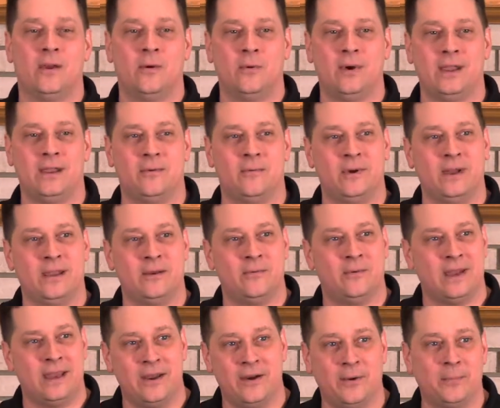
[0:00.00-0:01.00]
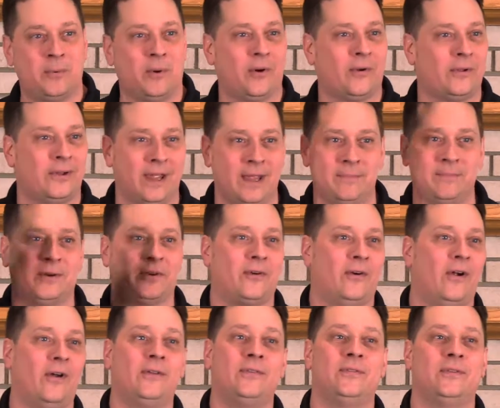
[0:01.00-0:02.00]
we, we, we hear proclaimed
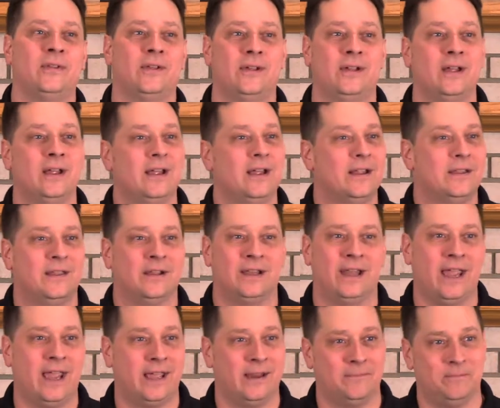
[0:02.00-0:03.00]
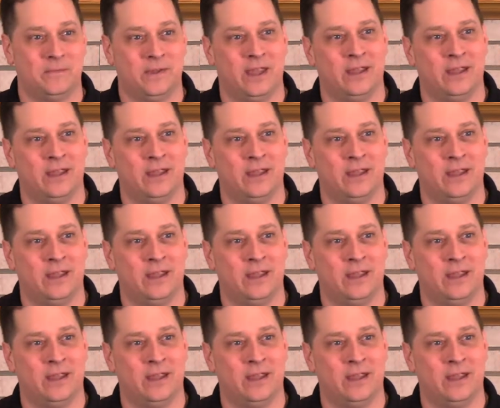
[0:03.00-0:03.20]
across the, the land.